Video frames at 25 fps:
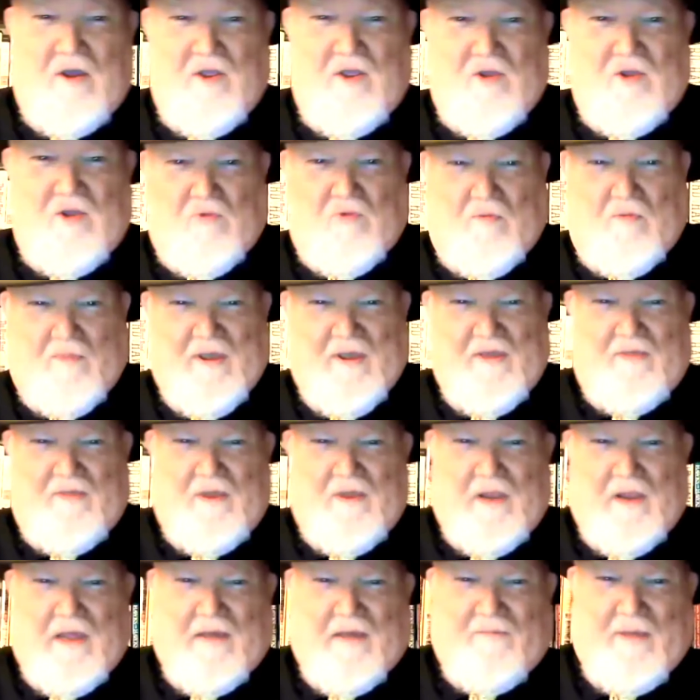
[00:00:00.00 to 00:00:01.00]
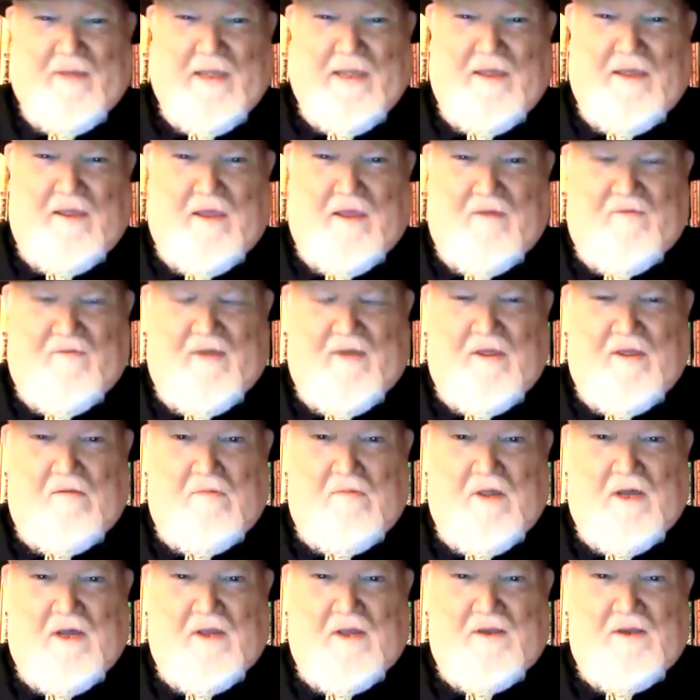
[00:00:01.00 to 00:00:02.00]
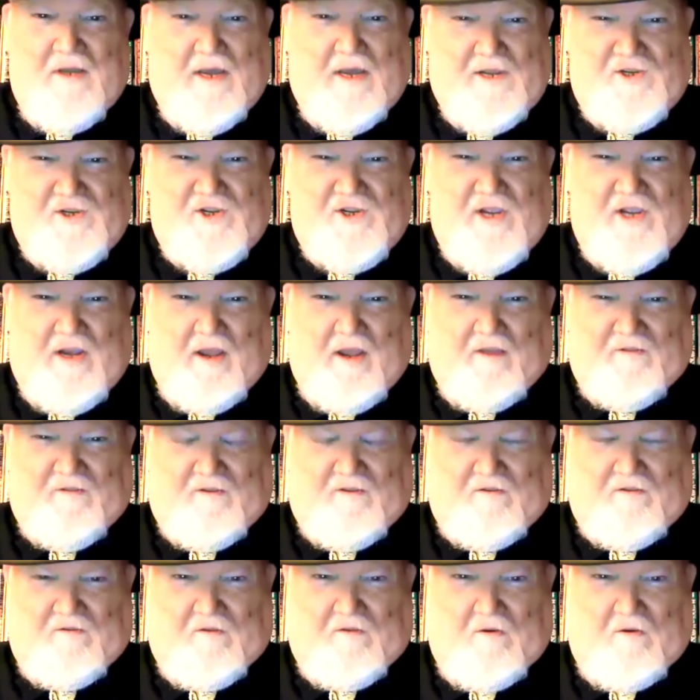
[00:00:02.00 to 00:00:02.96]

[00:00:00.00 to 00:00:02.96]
you will be in the lobby giving Tai Chi lessons,